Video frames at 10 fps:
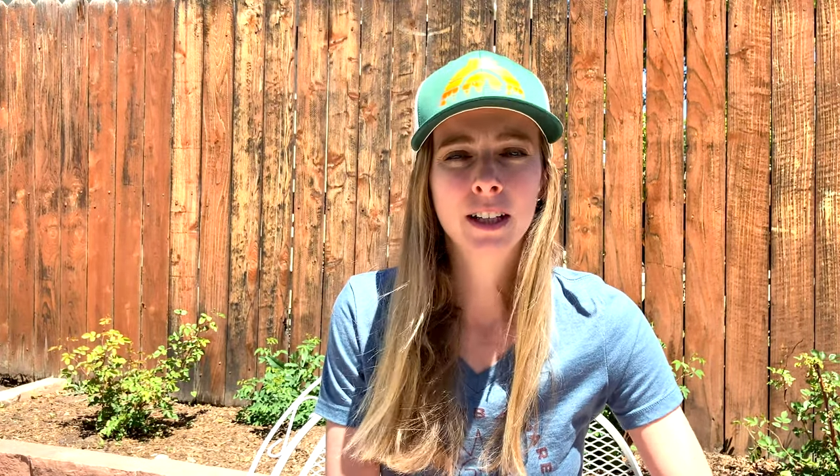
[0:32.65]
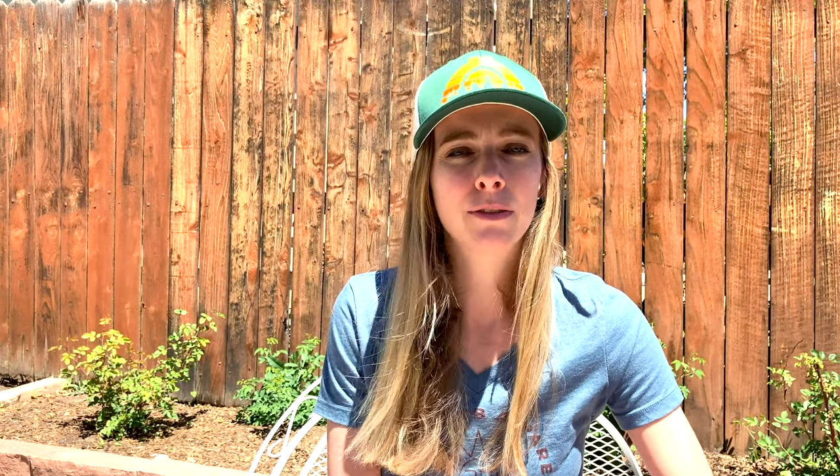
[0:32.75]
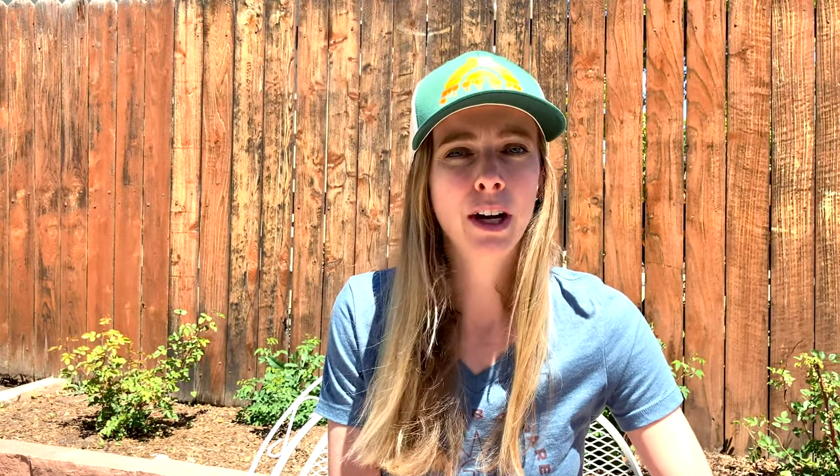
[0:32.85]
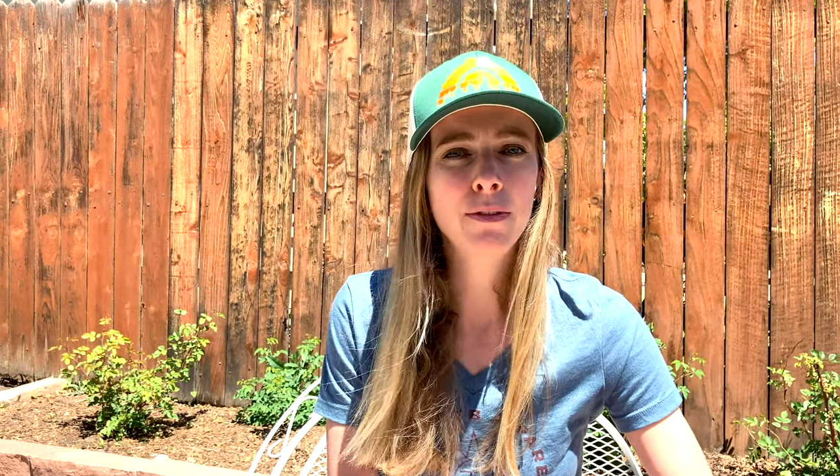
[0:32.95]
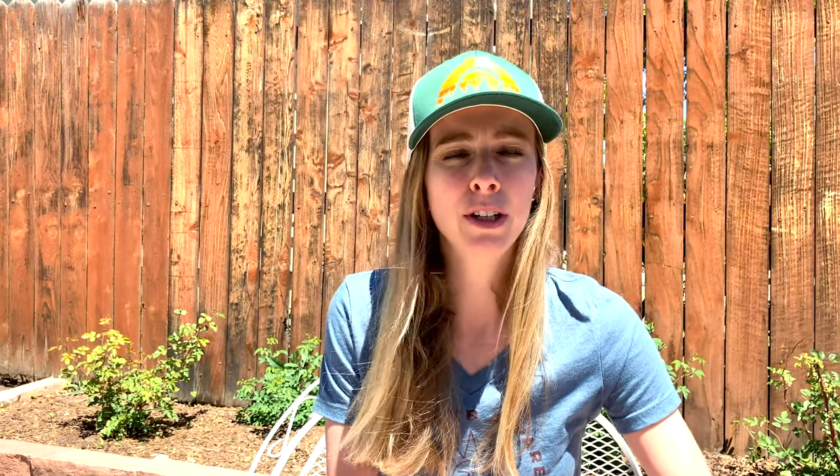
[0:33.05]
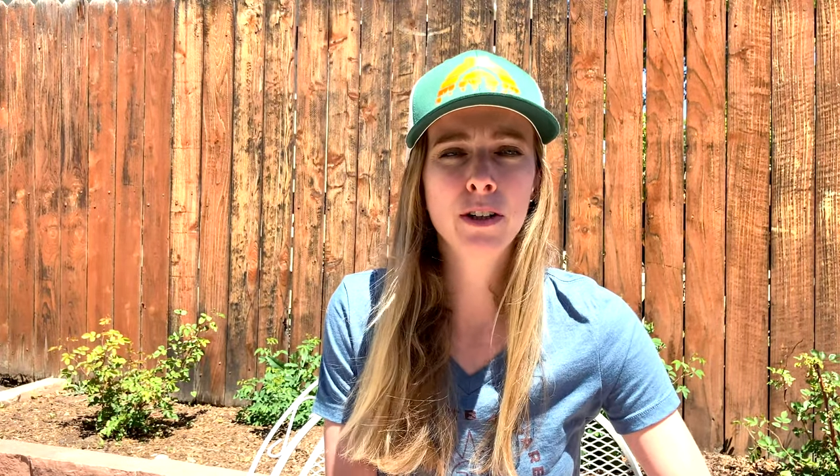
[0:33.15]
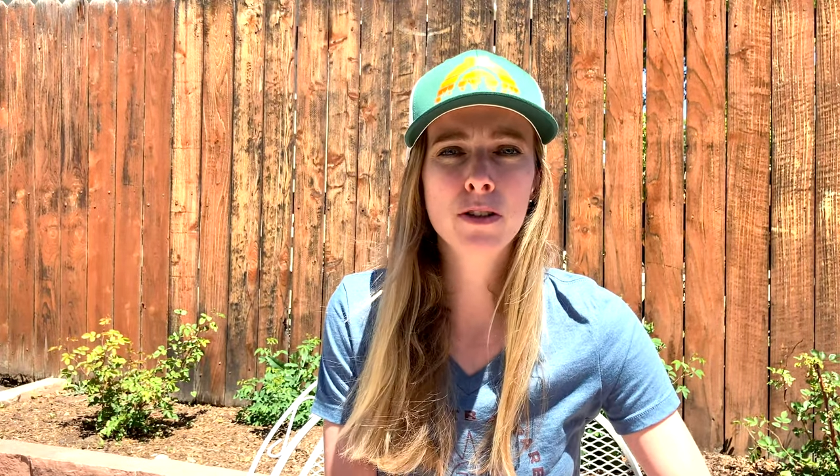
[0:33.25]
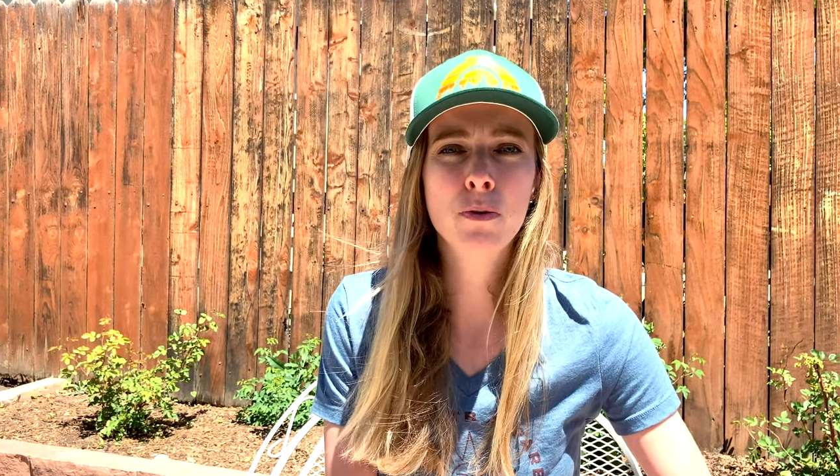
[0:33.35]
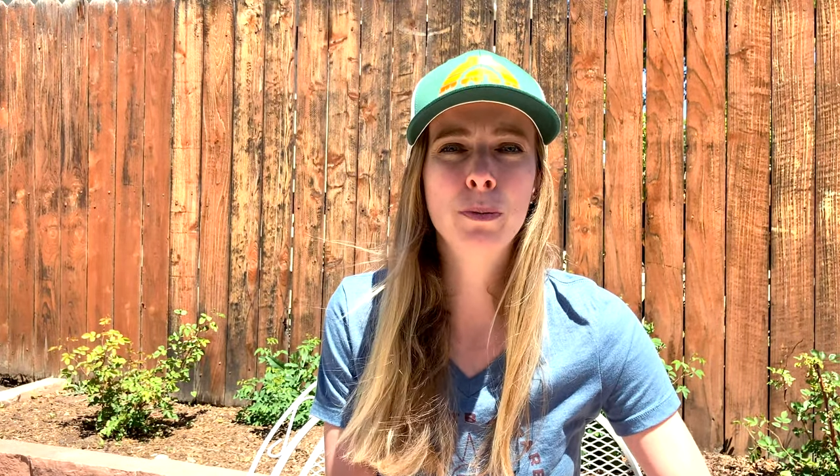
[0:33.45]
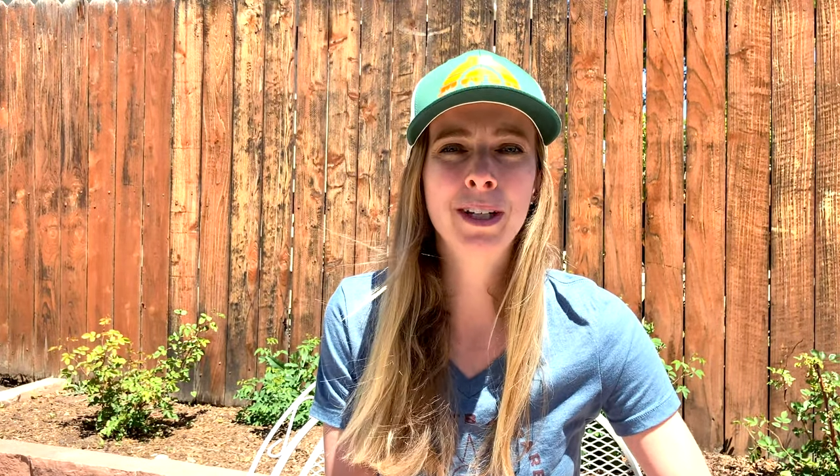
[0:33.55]
The 5
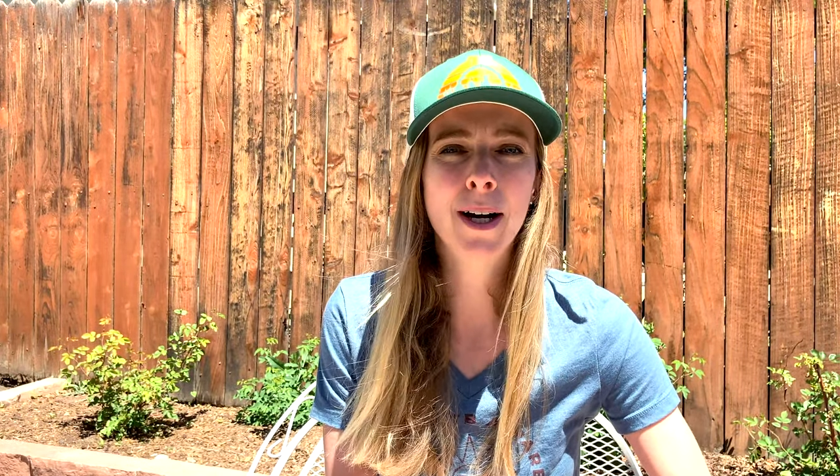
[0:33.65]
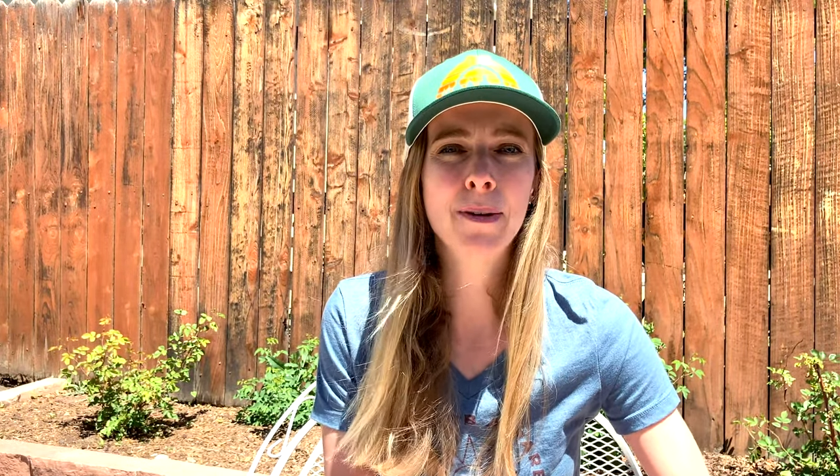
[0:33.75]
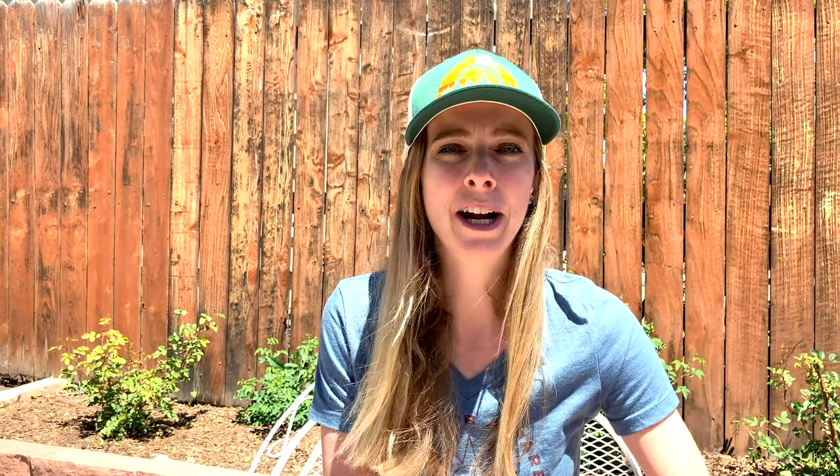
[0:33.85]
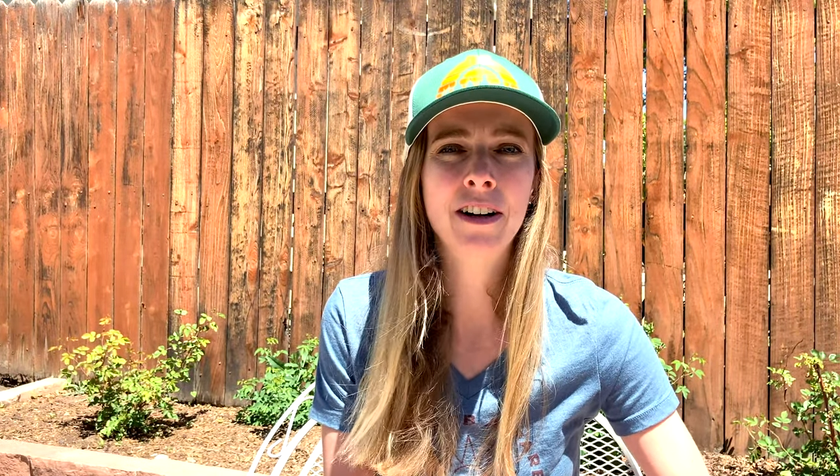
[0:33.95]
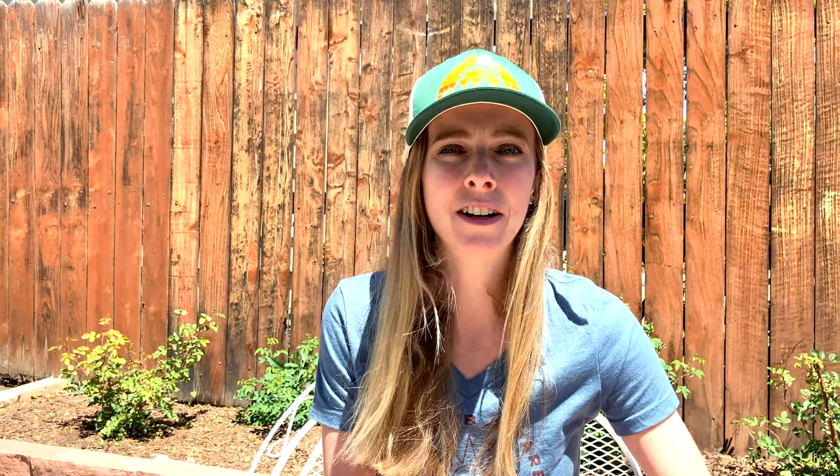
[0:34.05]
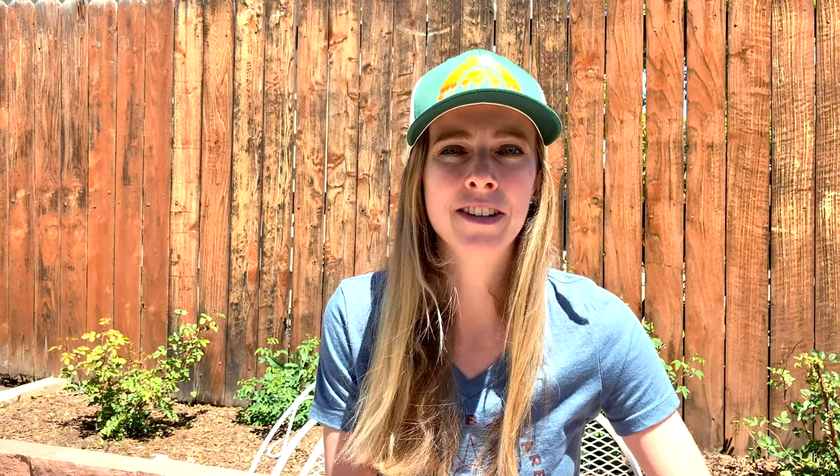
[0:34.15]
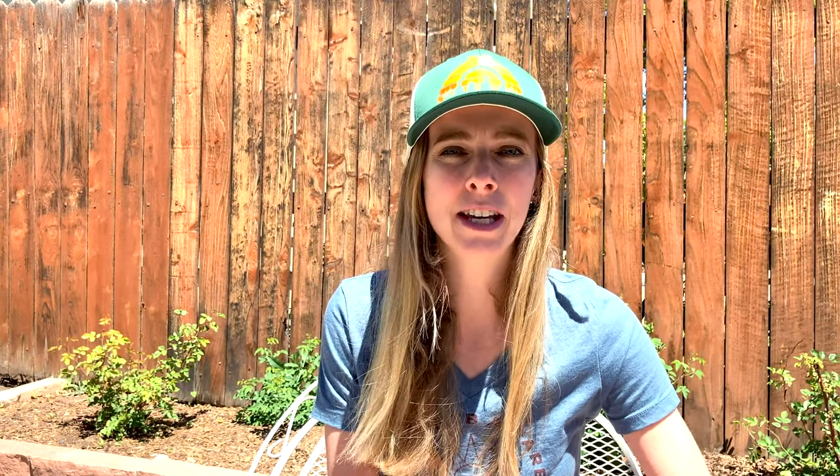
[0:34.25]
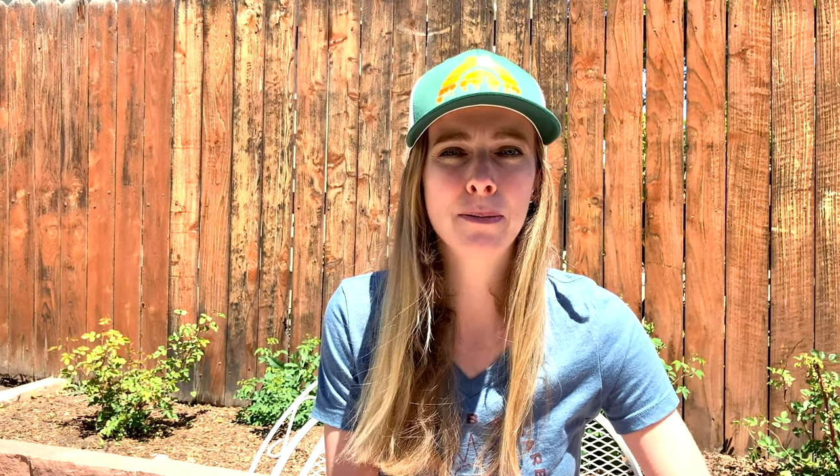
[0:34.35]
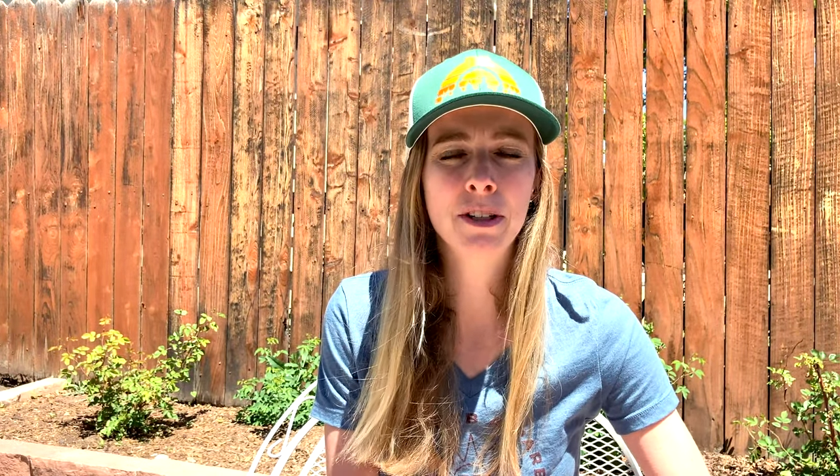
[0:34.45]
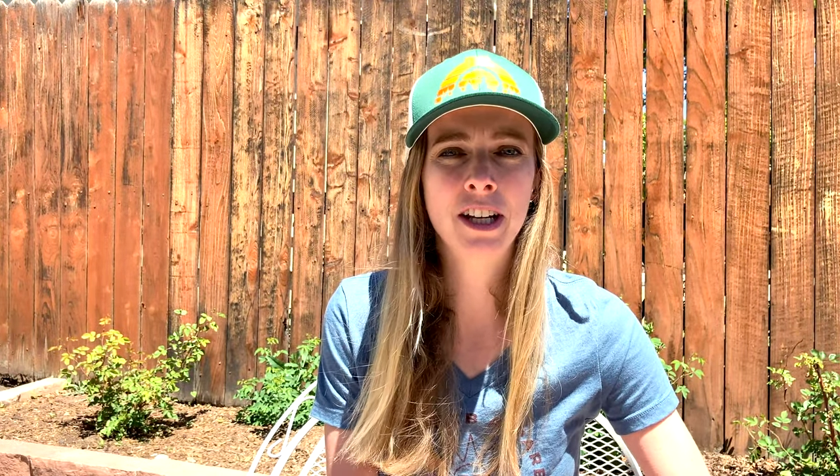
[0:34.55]
videos will be coming out on
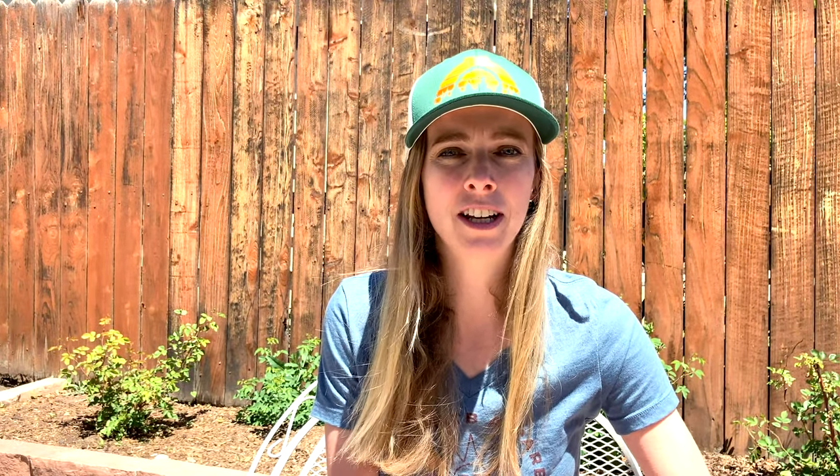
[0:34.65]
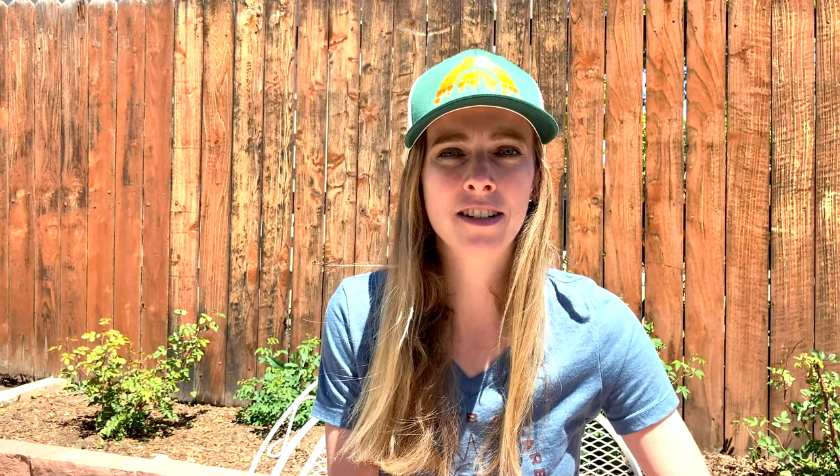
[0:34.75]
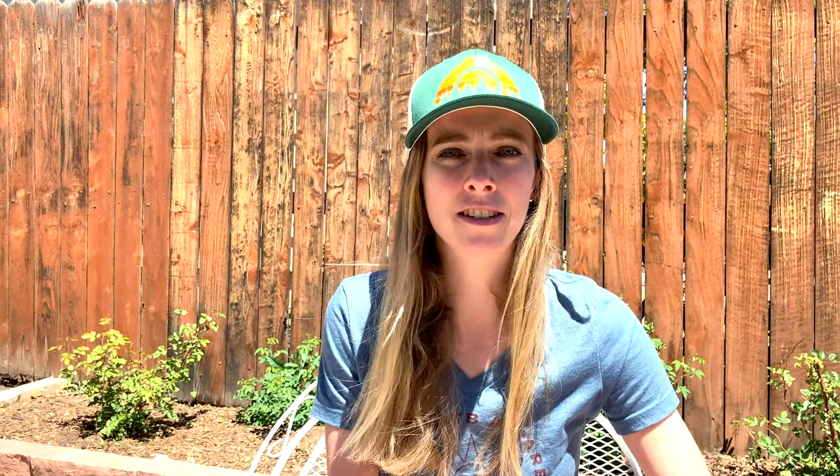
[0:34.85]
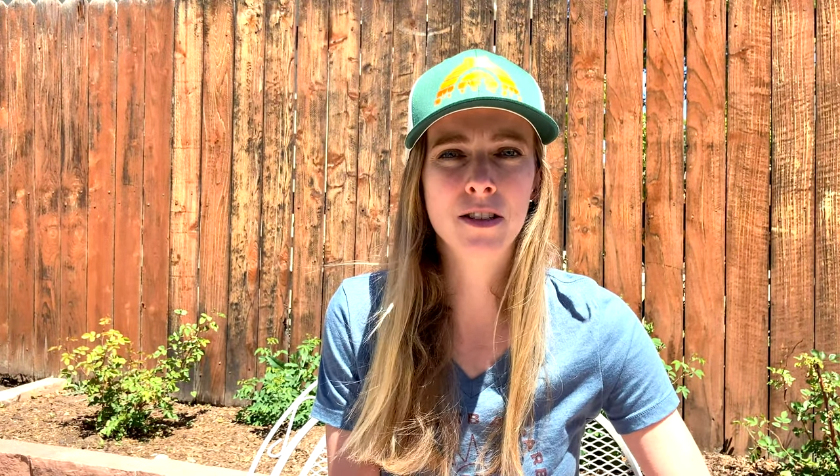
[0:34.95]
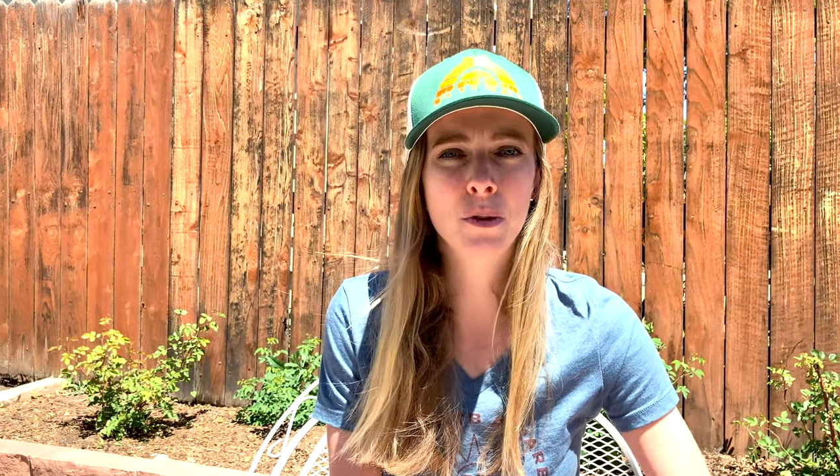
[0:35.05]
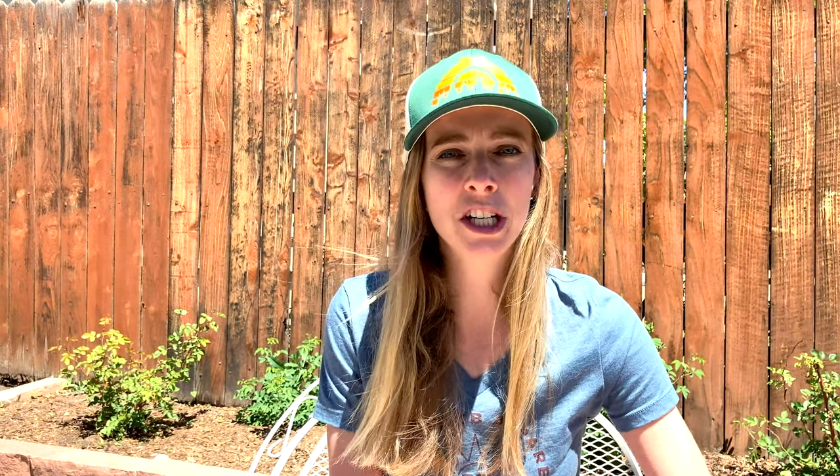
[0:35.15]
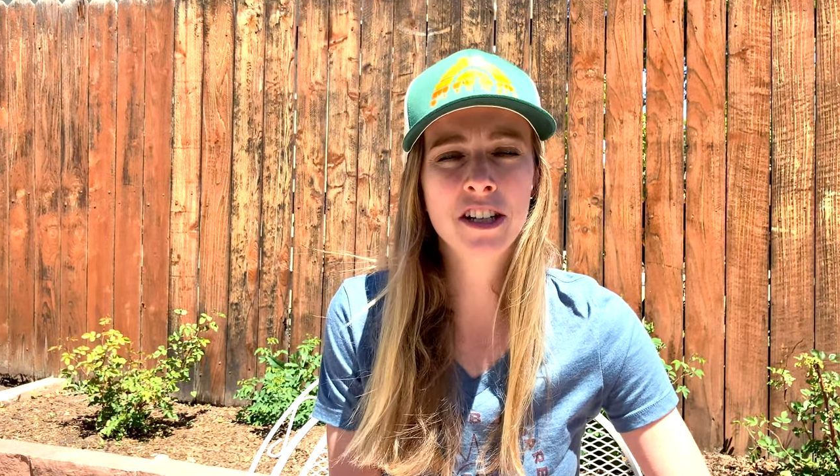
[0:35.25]
separate days this week,